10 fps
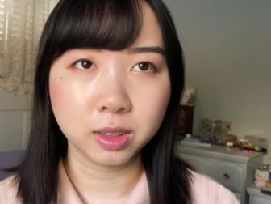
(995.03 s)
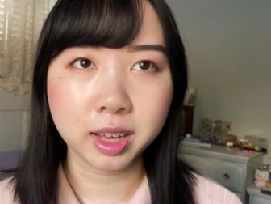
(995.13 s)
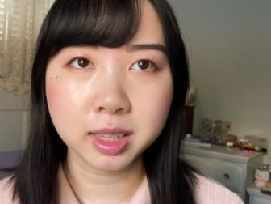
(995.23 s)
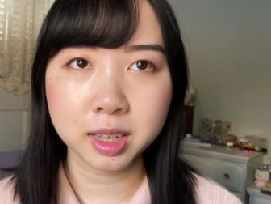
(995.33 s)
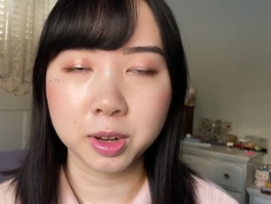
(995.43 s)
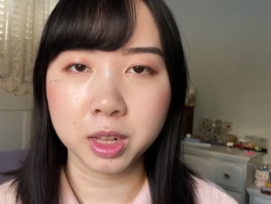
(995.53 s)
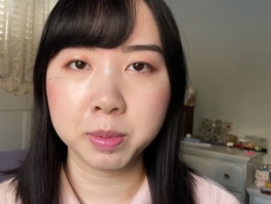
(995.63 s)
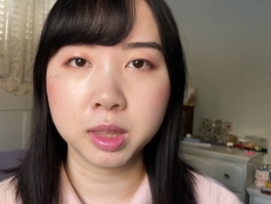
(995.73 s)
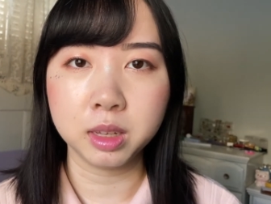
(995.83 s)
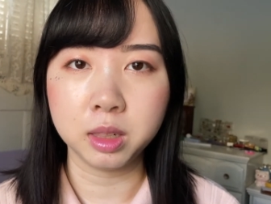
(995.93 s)
like I said earlier
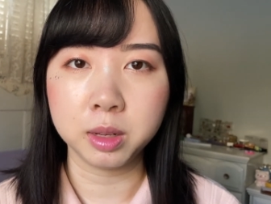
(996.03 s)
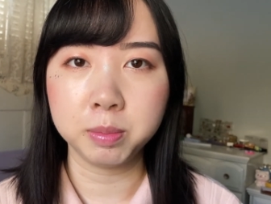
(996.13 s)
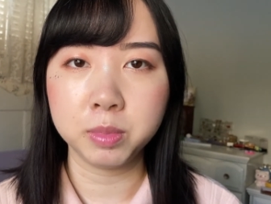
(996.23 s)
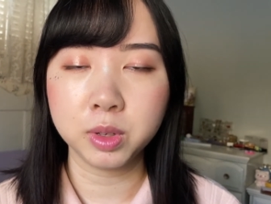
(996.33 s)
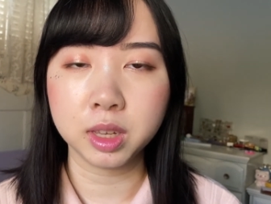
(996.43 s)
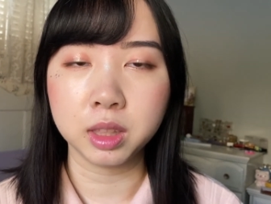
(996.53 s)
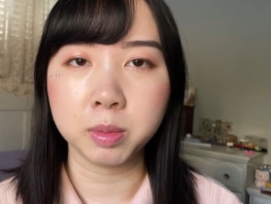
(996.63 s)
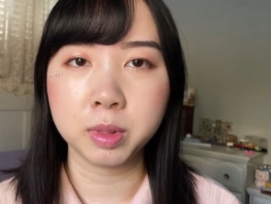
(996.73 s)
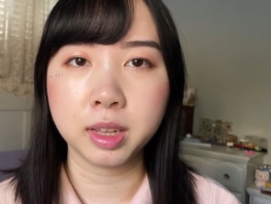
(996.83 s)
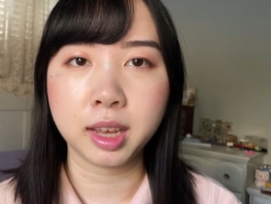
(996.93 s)
about the lip mousse and
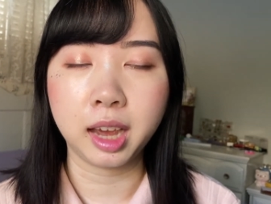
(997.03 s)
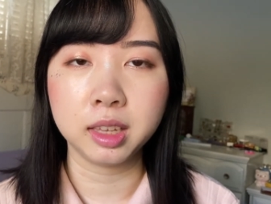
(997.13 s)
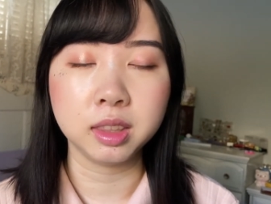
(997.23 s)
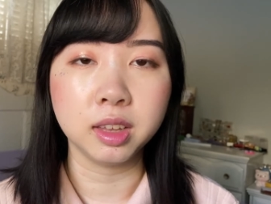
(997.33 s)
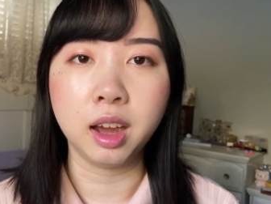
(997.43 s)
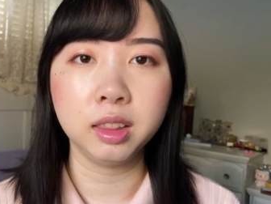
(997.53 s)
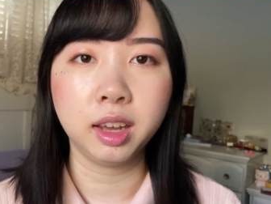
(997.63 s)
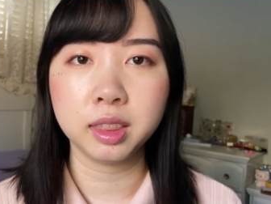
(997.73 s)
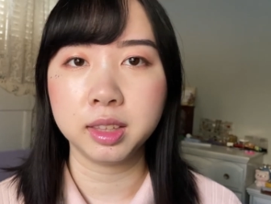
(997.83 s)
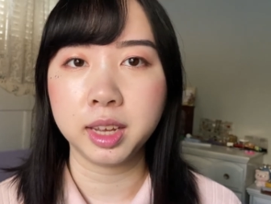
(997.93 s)
lip gloss, I did not
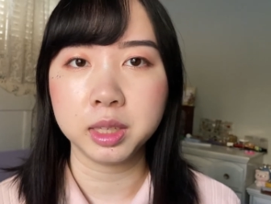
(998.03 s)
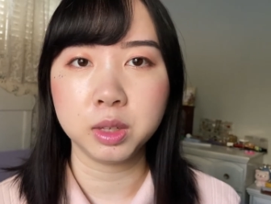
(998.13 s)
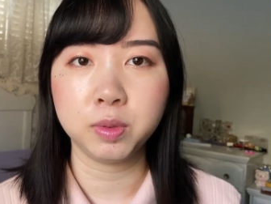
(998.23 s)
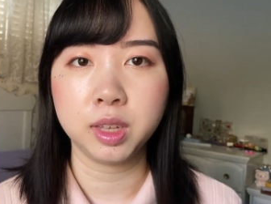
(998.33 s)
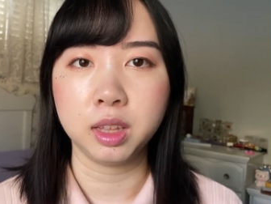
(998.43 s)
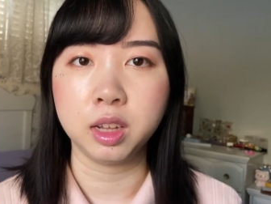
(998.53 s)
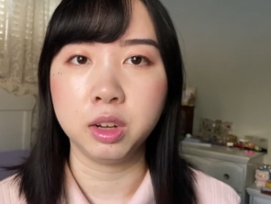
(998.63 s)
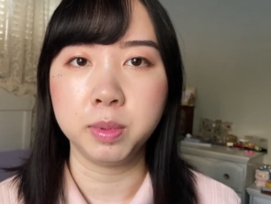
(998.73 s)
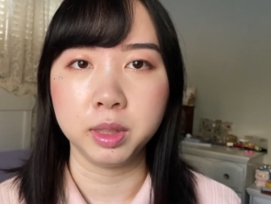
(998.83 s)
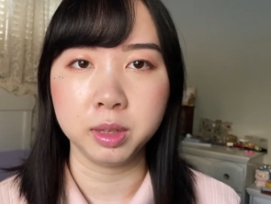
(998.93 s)
like the taste of it at all
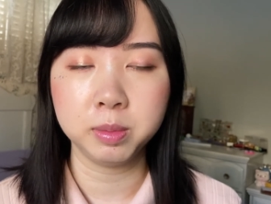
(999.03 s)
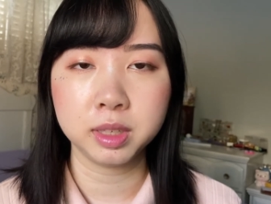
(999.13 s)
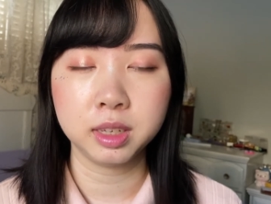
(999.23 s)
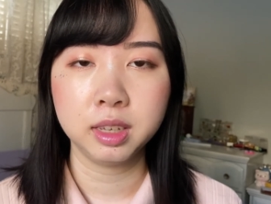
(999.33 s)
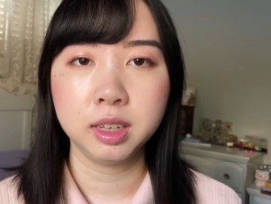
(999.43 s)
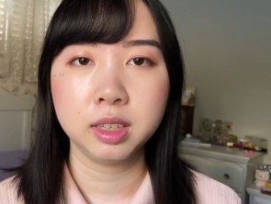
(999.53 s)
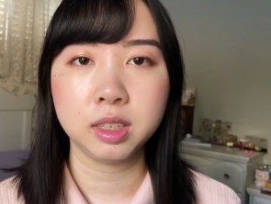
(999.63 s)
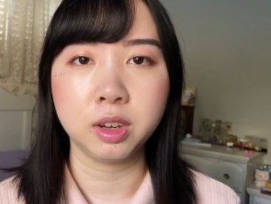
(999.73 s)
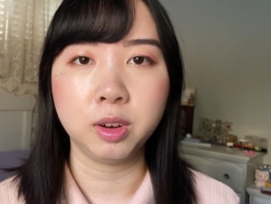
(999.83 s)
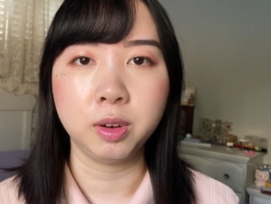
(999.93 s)
on my lips.
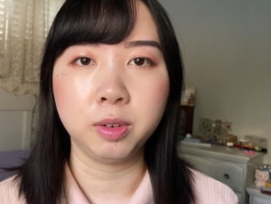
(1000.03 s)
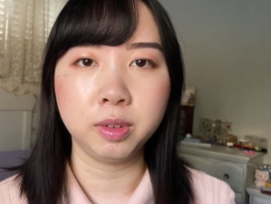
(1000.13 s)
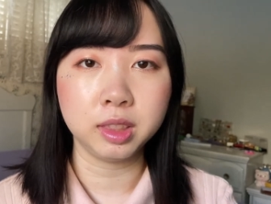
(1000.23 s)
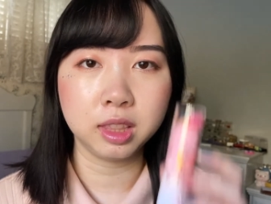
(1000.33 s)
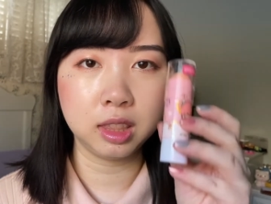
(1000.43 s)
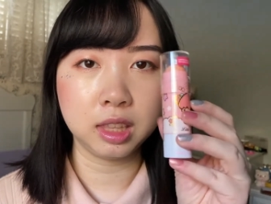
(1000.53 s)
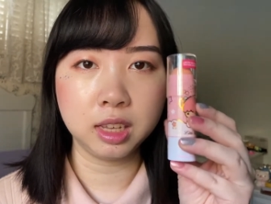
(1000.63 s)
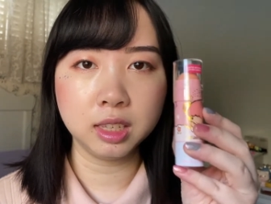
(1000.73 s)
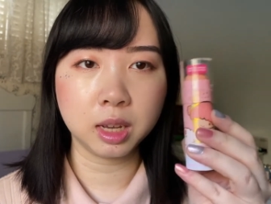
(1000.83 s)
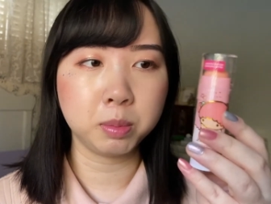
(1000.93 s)
So
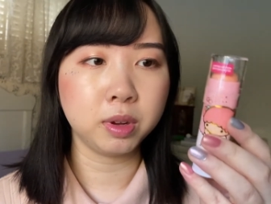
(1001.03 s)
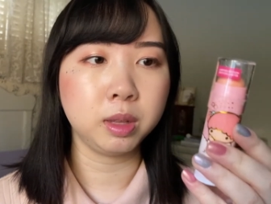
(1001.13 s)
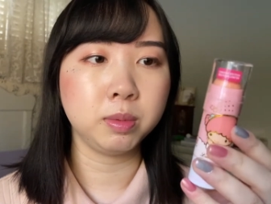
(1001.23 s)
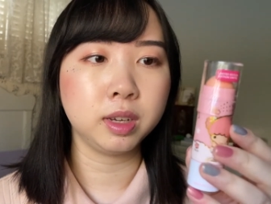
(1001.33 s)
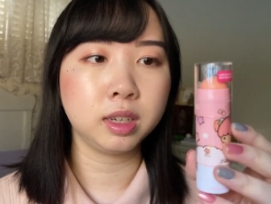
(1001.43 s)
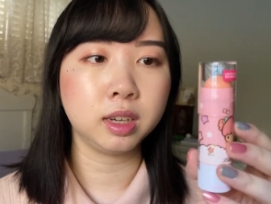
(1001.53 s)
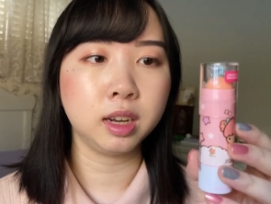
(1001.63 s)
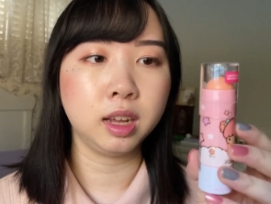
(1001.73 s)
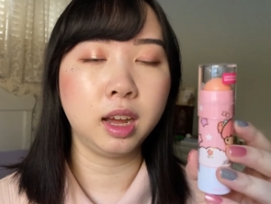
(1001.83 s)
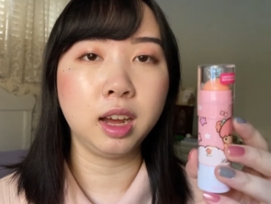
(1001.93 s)
these are pretty much
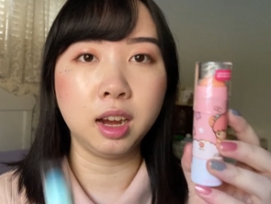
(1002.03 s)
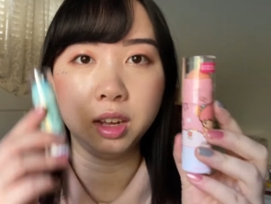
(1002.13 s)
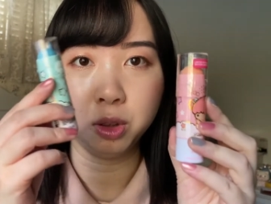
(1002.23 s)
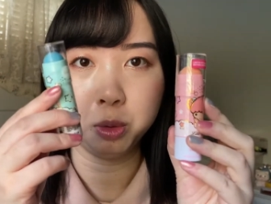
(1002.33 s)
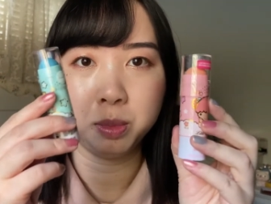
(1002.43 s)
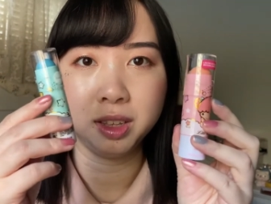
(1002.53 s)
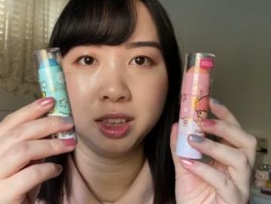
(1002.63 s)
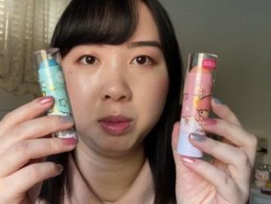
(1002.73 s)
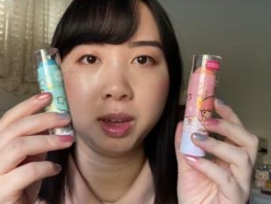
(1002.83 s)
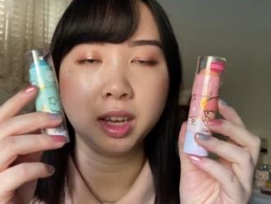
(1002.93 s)

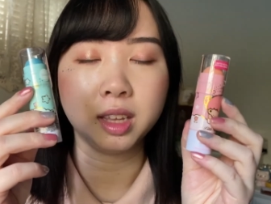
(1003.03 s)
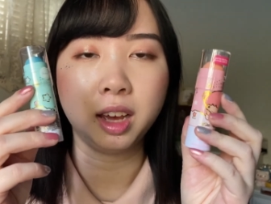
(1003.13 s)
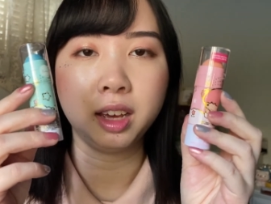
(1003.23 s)
unopened because